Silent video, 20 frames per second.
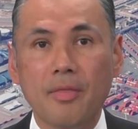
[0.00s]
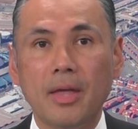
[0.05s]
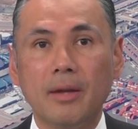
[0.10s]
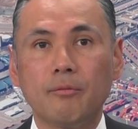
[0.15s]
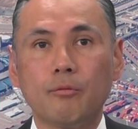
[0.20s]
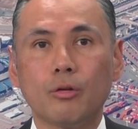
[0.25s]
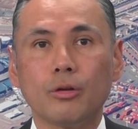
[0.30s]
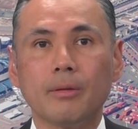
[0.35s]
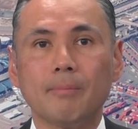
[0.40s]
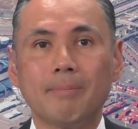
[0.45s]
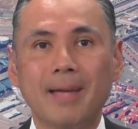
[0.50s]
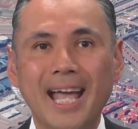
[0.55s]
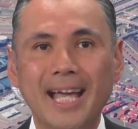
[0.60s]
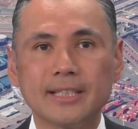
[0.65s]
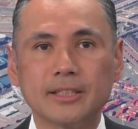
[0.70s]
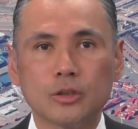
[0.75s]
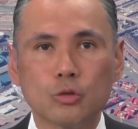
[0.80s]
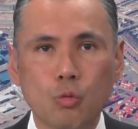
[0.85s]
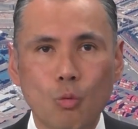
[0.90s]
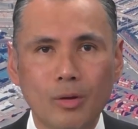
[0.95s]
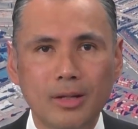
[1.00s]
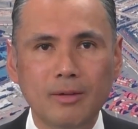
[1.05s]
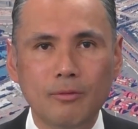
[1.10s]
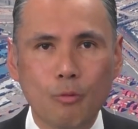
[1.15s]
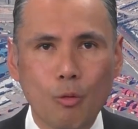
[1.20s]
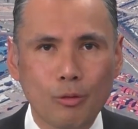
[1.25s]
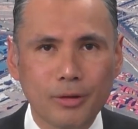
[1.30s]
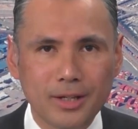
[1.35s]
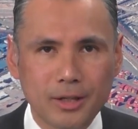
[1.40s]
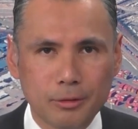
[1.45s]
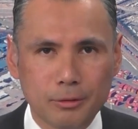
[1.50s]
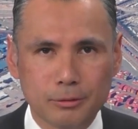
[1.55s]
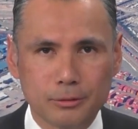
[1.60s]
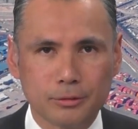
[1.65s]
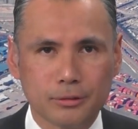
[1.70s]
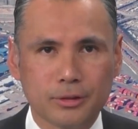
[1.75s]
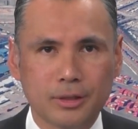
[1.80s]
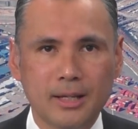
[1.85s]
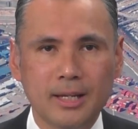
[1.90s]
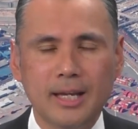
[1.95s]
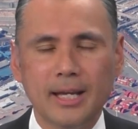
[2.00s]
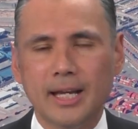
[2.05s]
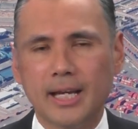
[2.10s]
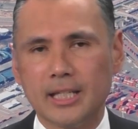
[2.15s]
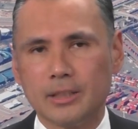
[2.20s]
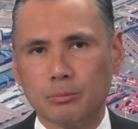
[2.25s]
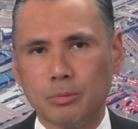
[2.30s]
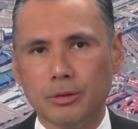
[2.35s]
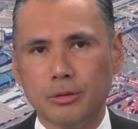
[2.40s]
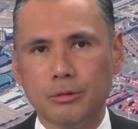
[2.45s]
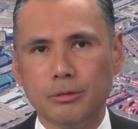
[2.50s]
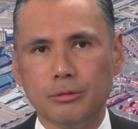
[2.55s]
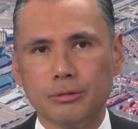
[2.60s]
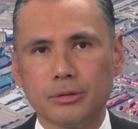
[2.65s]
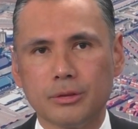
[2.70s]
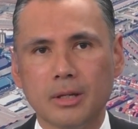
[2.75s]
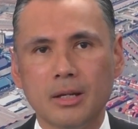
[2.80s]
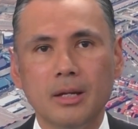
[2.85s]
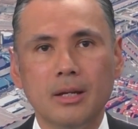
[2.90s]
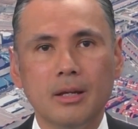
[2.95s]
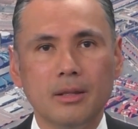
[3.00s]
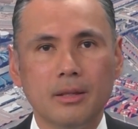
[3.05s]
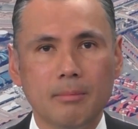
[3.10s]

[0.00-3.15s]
that for the past 24 years has produced